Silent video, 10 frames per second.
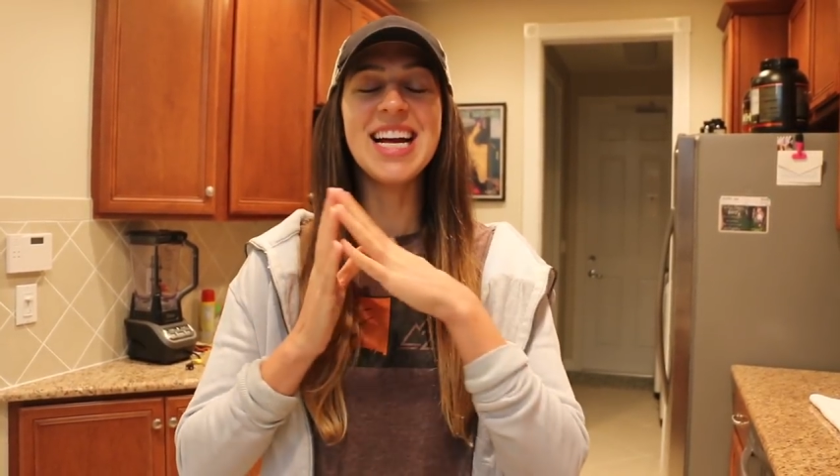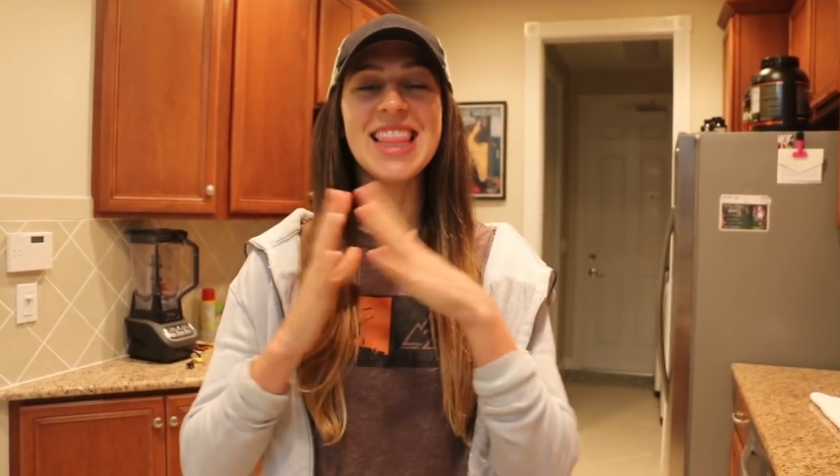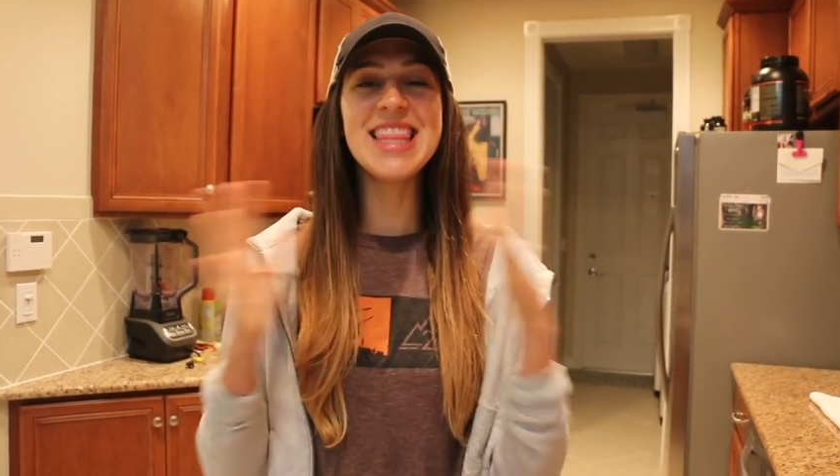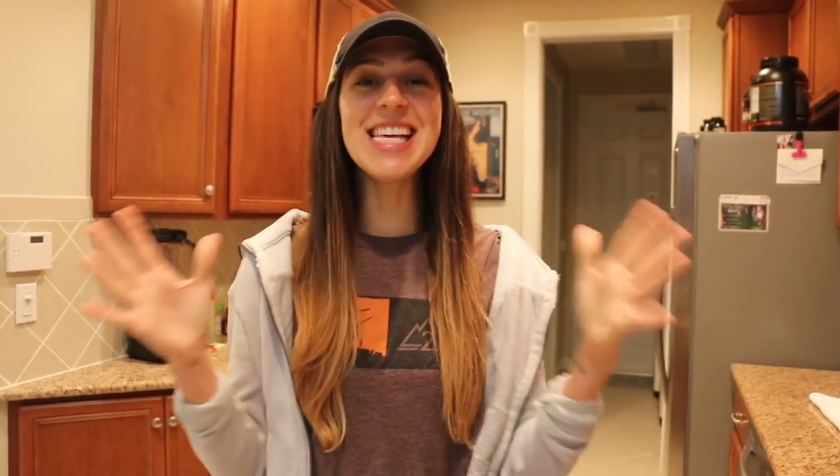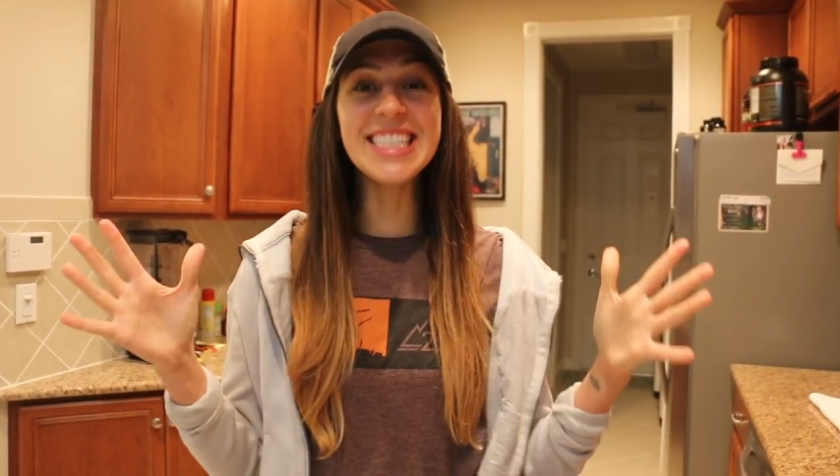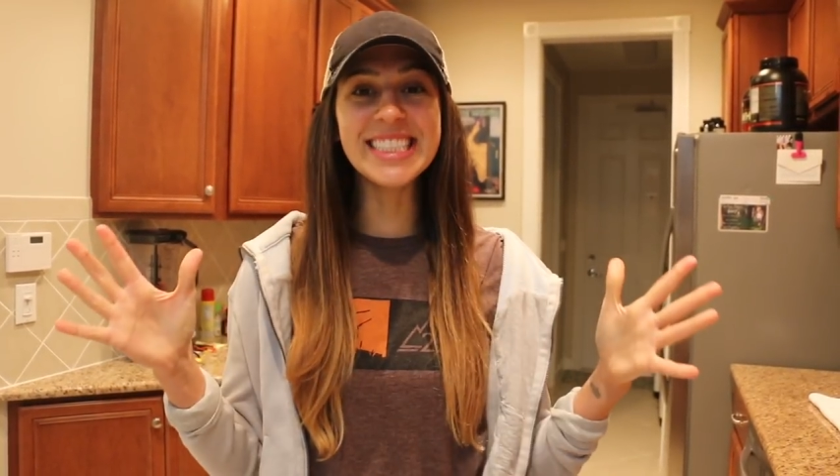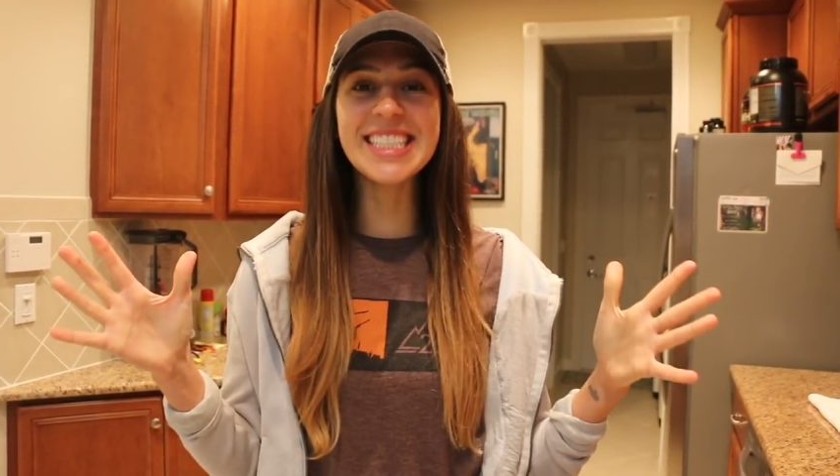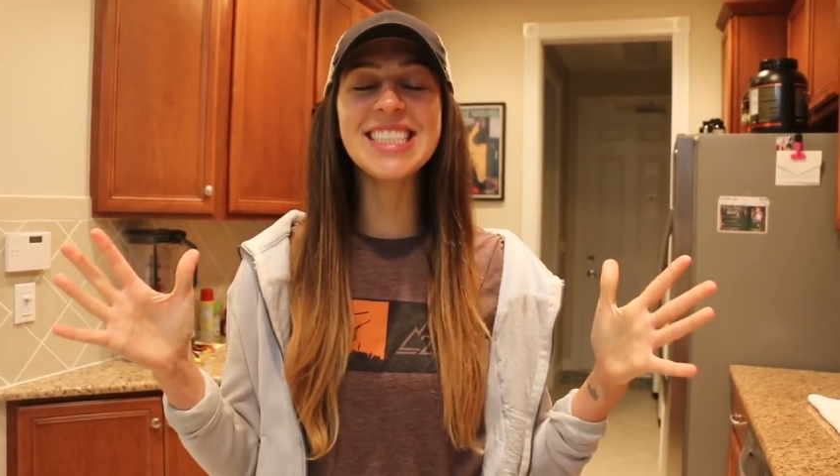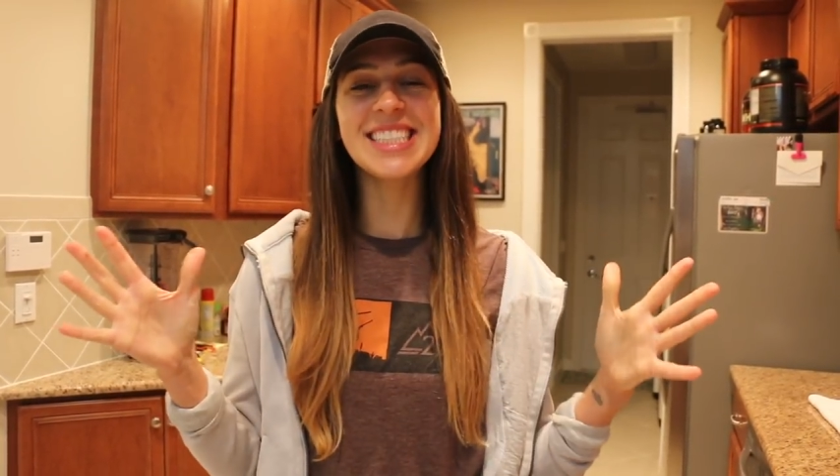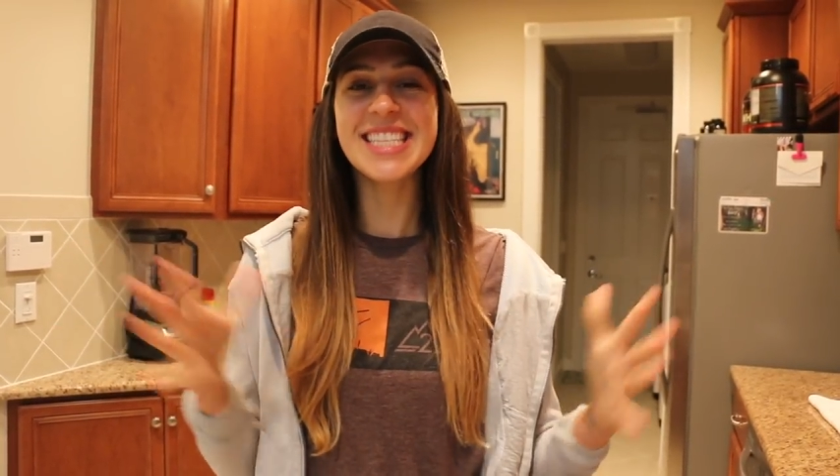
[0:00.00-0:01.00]
This
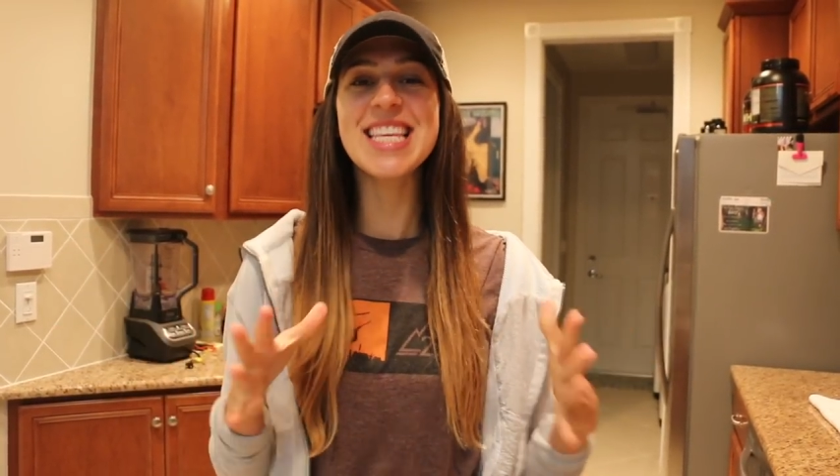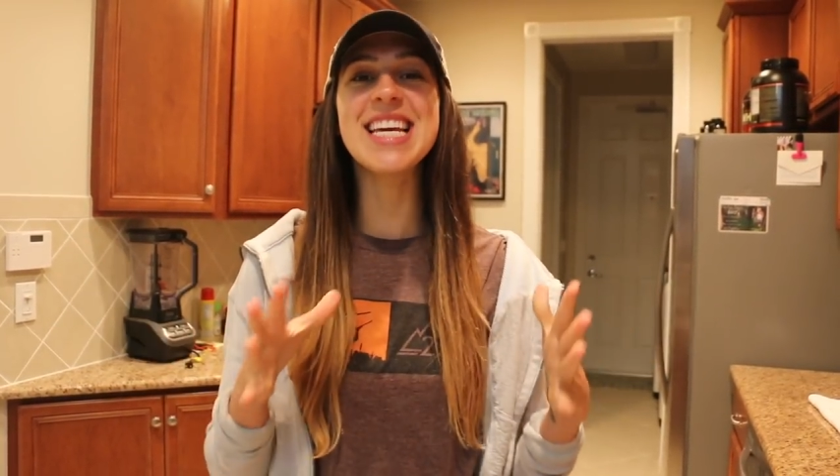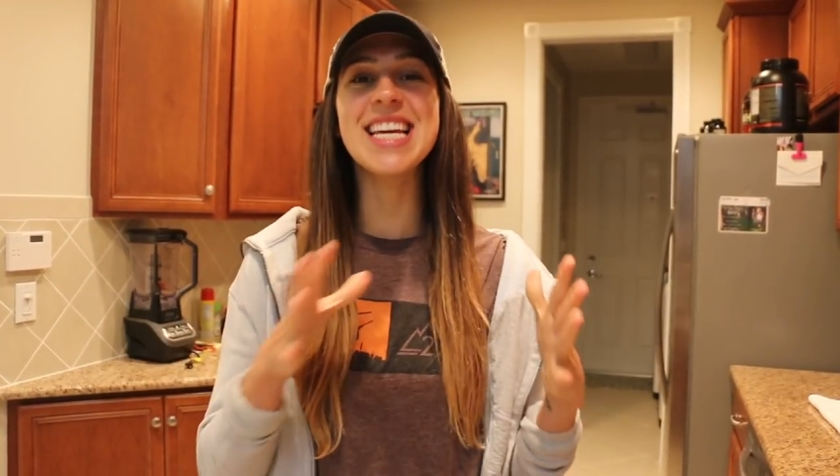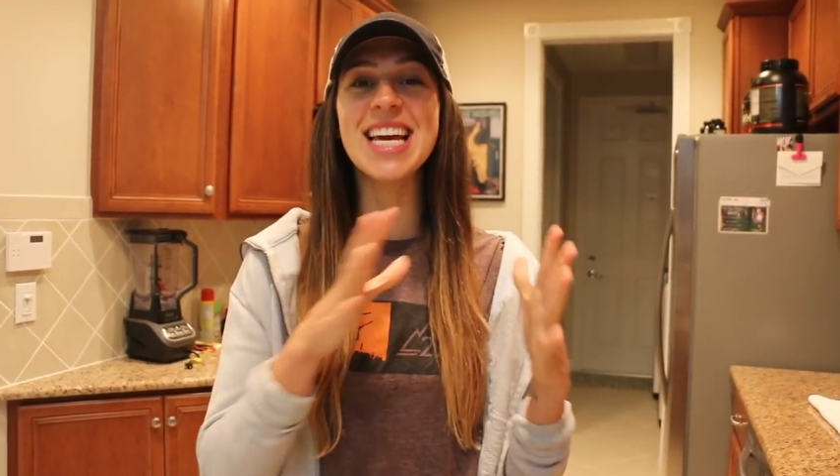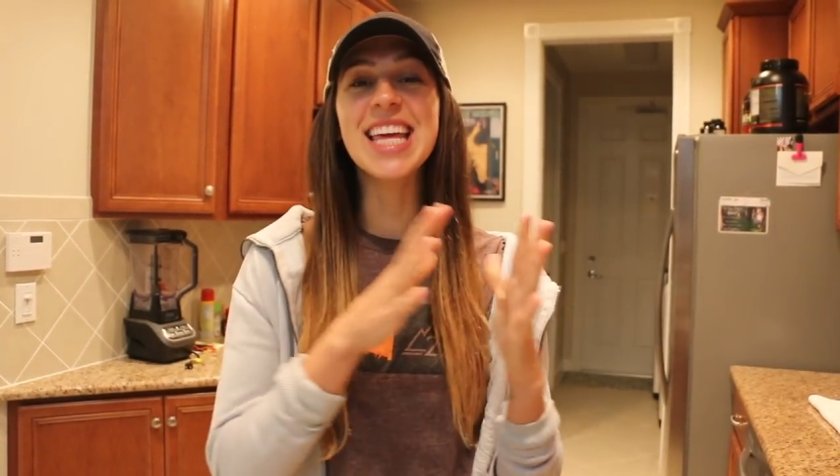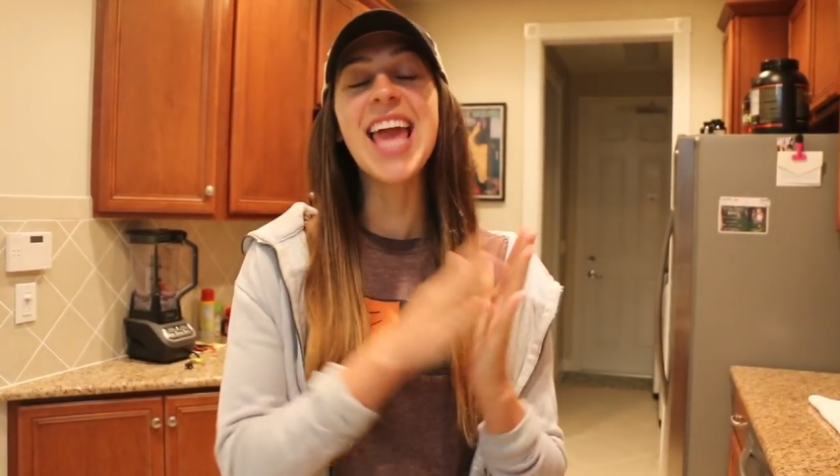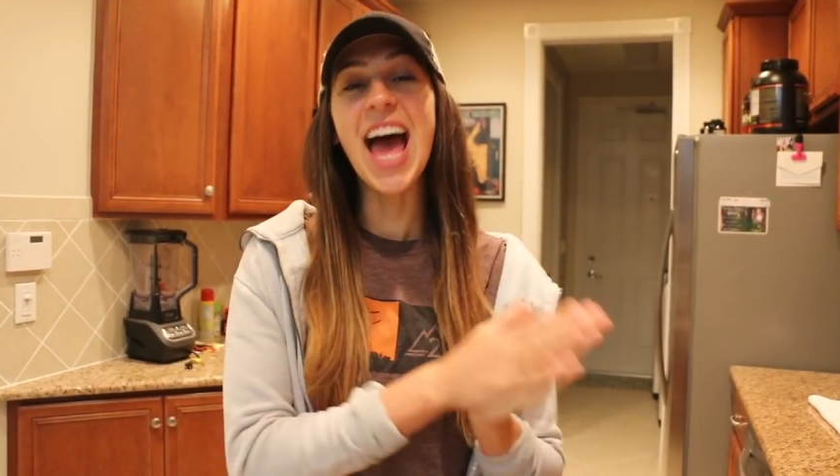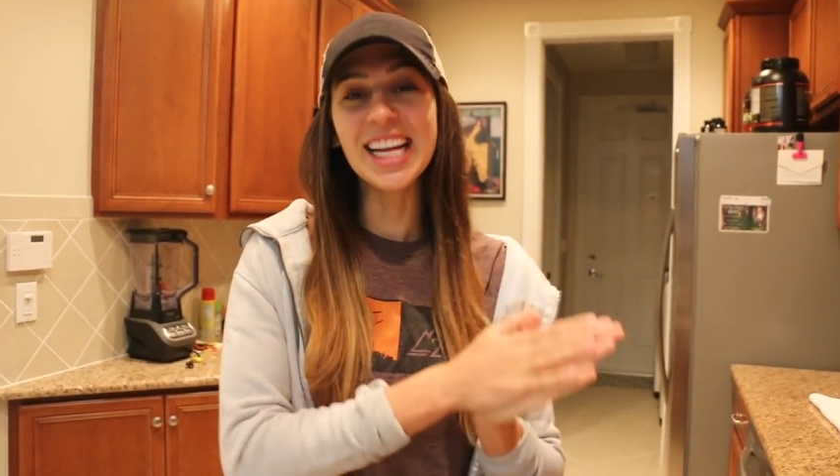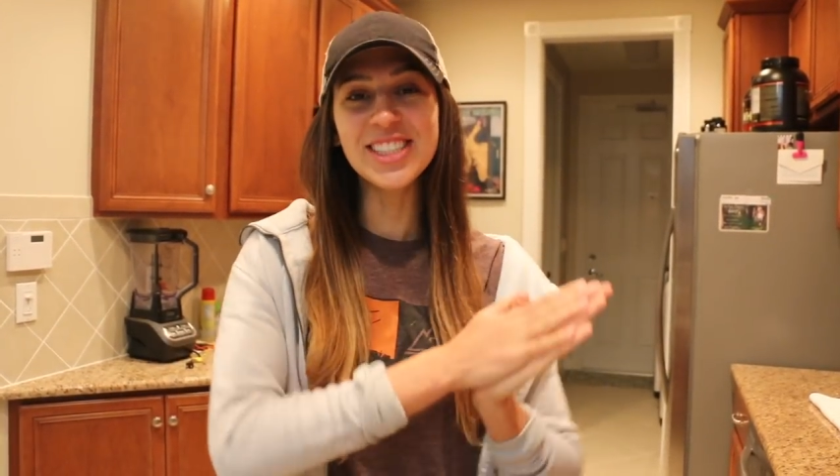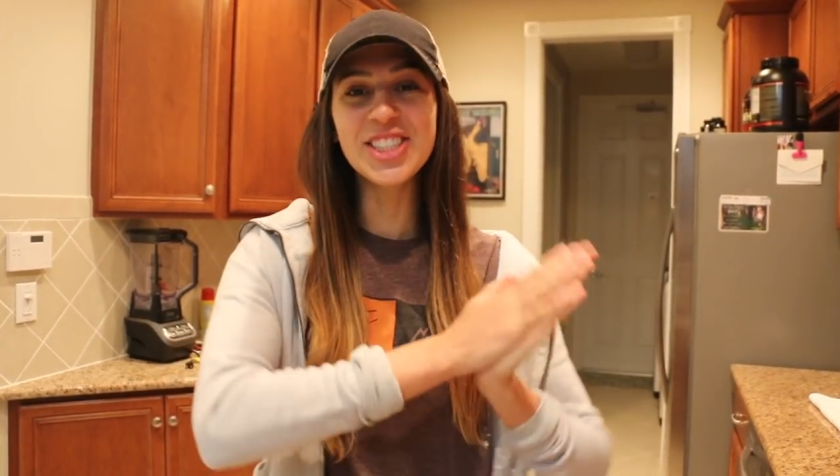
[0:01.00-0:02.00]
is the
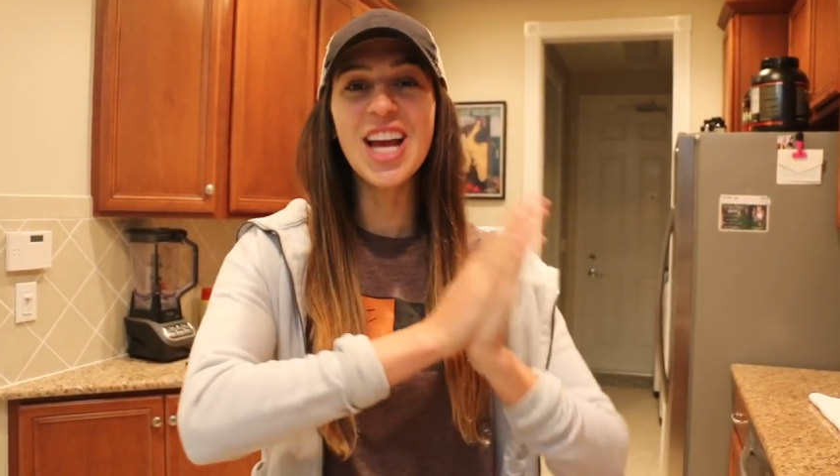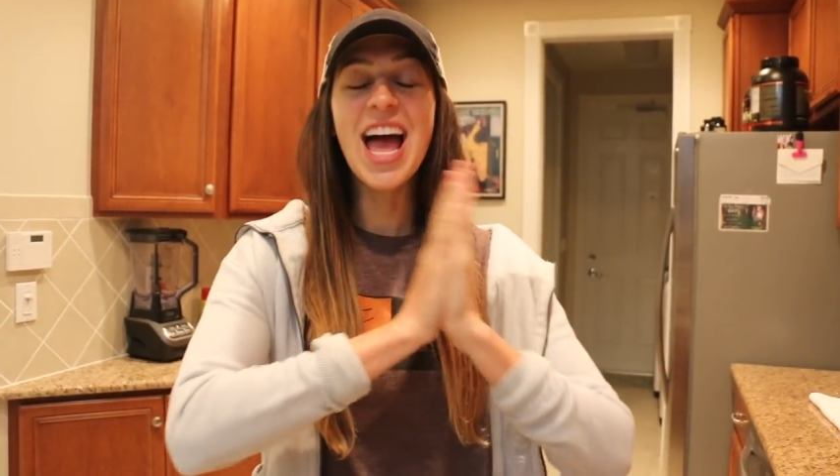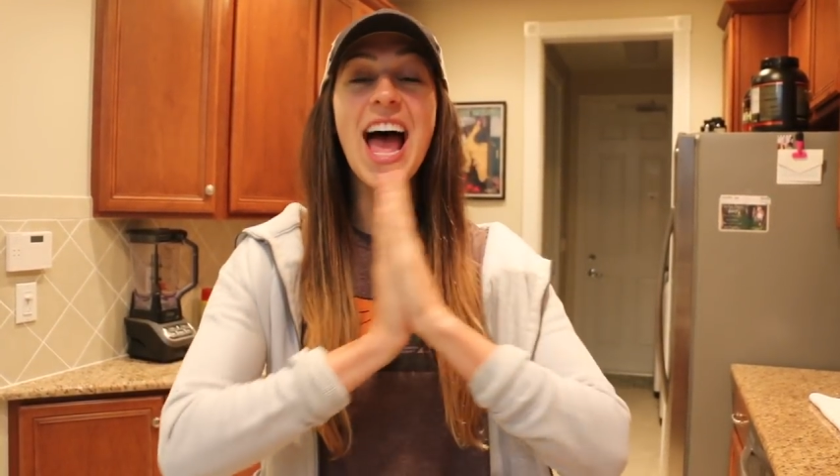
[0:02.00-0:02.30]
catch